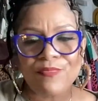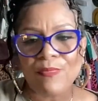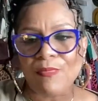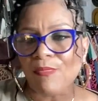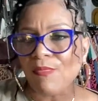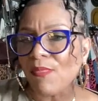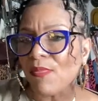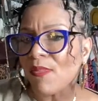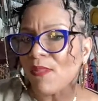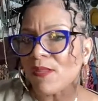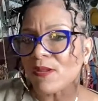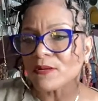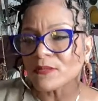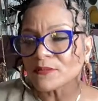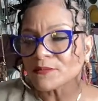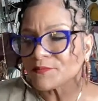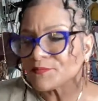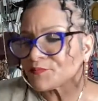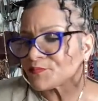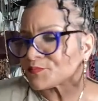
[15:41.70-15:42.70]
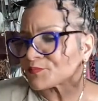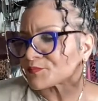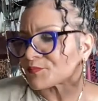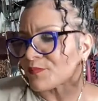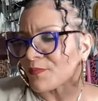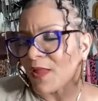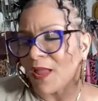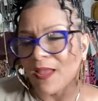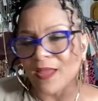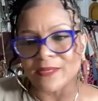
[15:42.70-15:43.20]
I
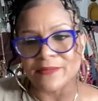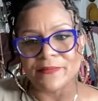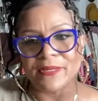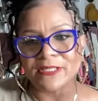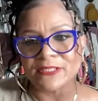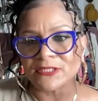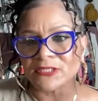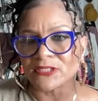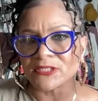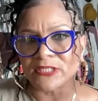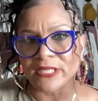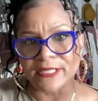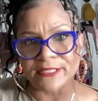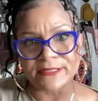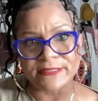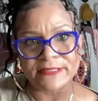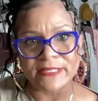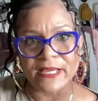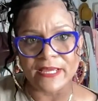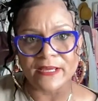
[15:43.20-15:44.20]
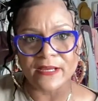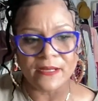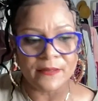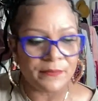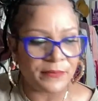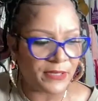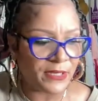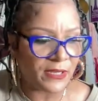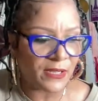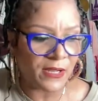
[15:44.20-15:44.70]
had to make sure Jada stayed her
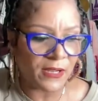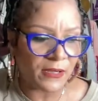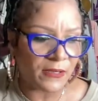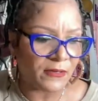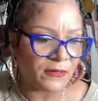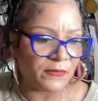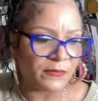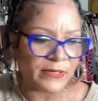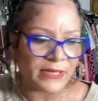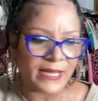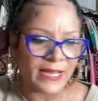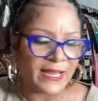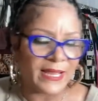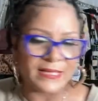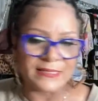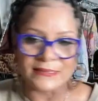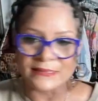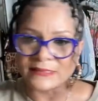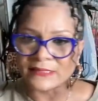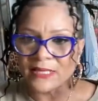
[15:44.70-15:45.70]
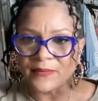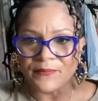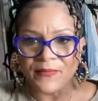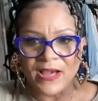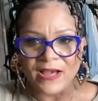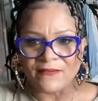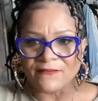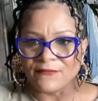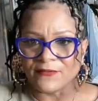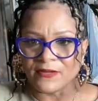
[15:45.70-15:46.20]
butt home when I had to step
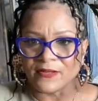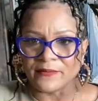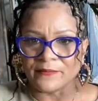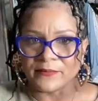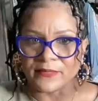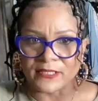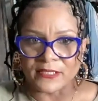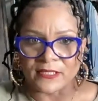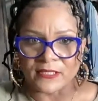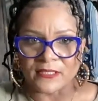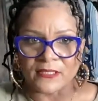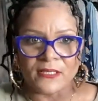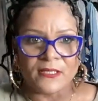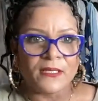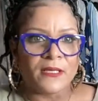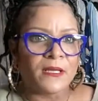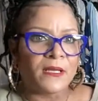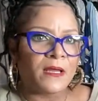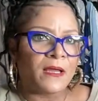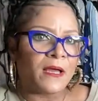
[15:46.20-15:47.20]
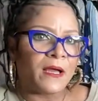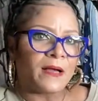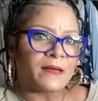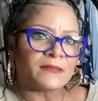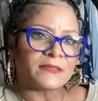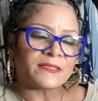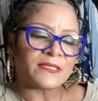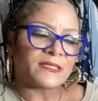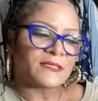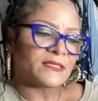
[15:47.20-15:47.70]
out for a minute. I
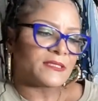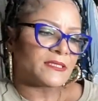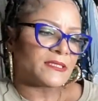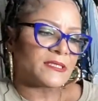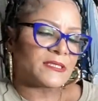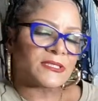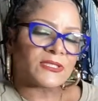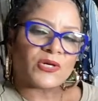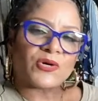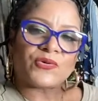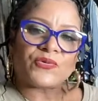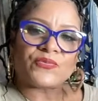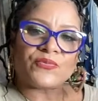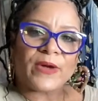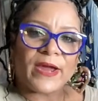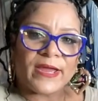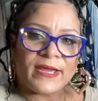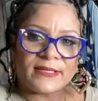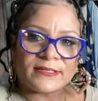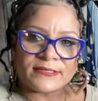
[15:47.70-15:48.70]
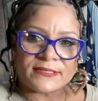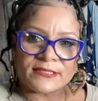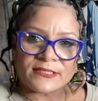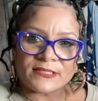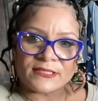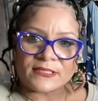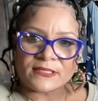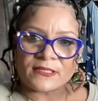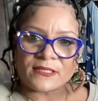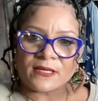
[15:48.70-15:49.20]
was like, this is crazy.
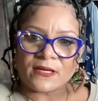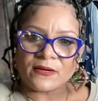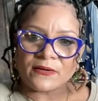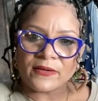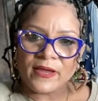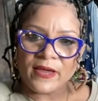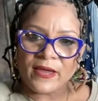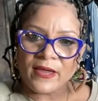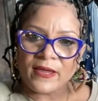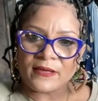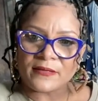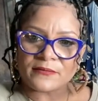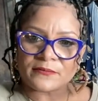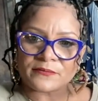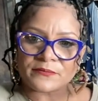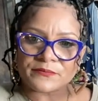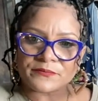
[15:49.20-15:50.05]
Okay.